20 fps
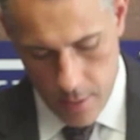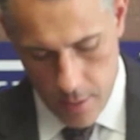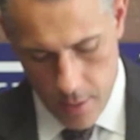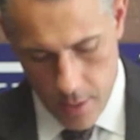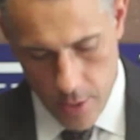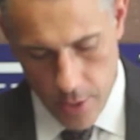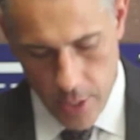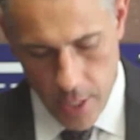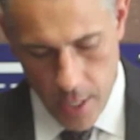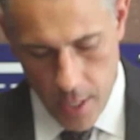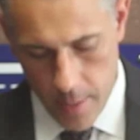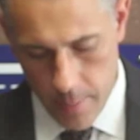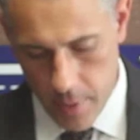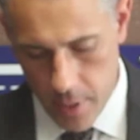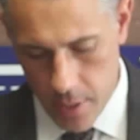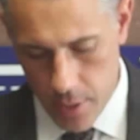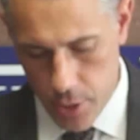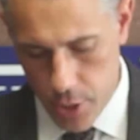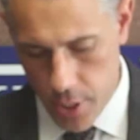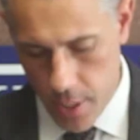Okay, I'm
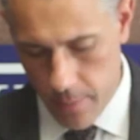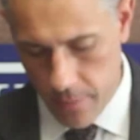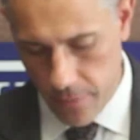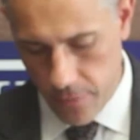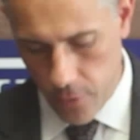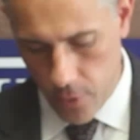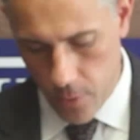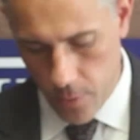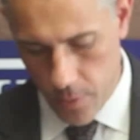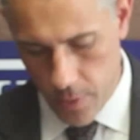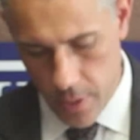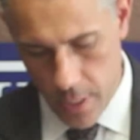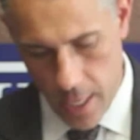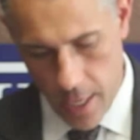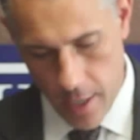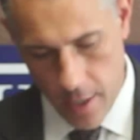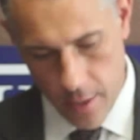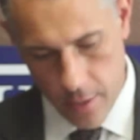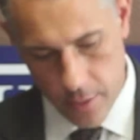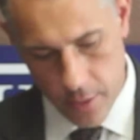going to jump forward
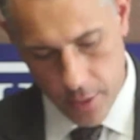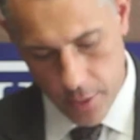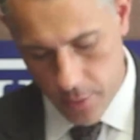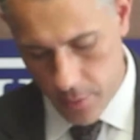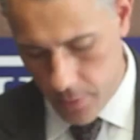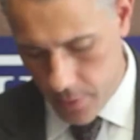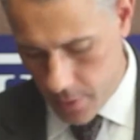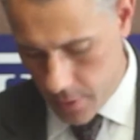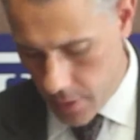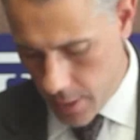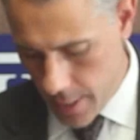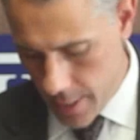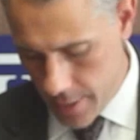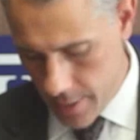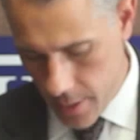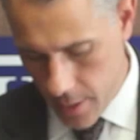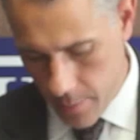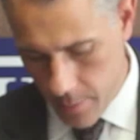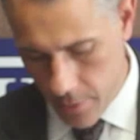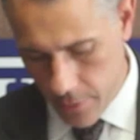now to
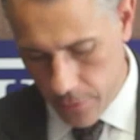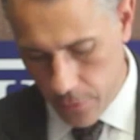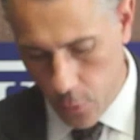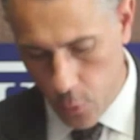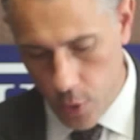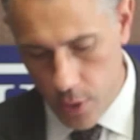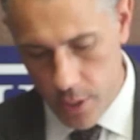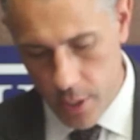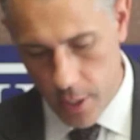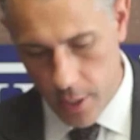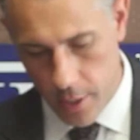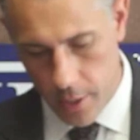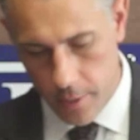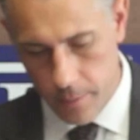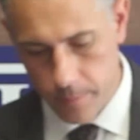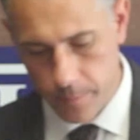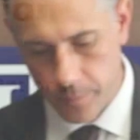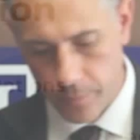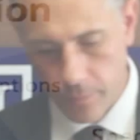slide number 14